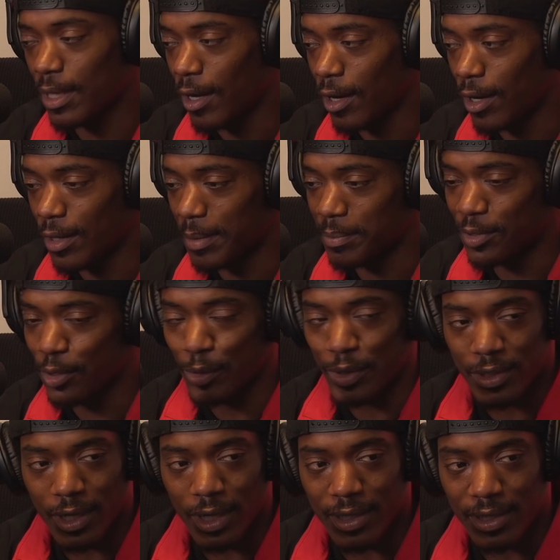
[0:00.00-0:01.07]
I'm doing
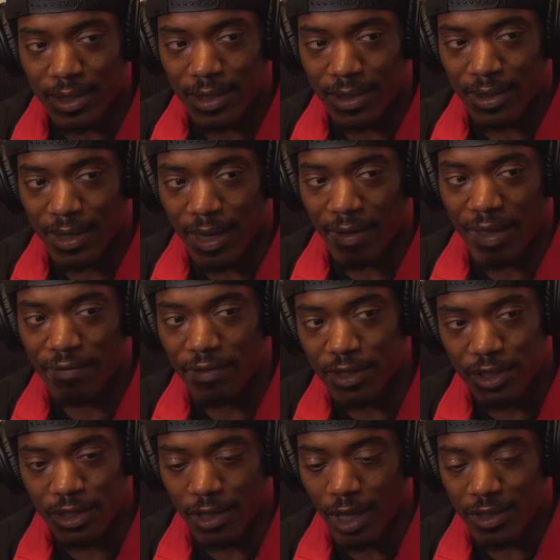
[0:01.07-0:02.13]
something, I ever
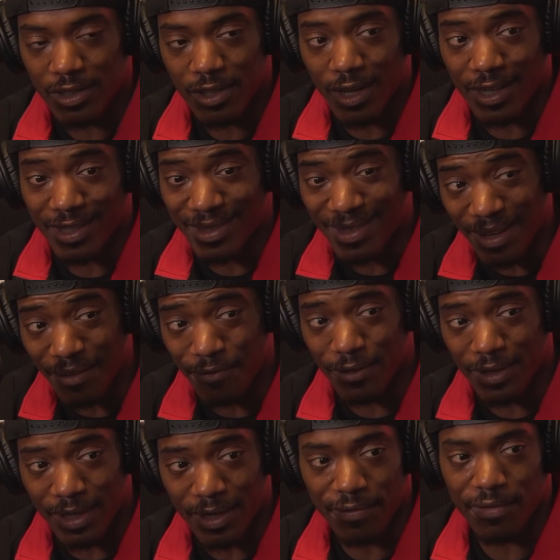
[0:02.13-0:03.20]
done something
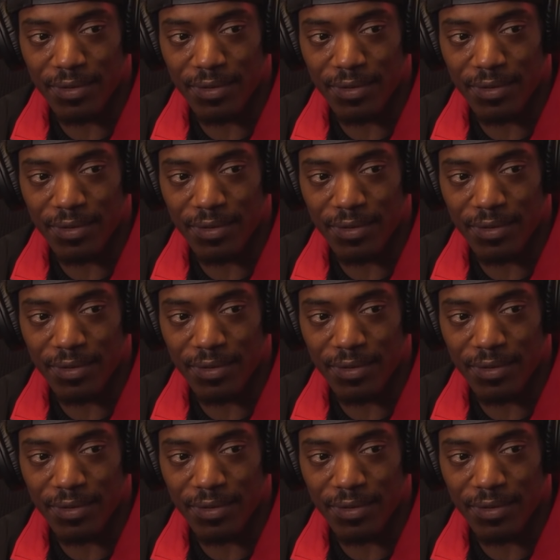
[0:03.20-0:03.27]
different.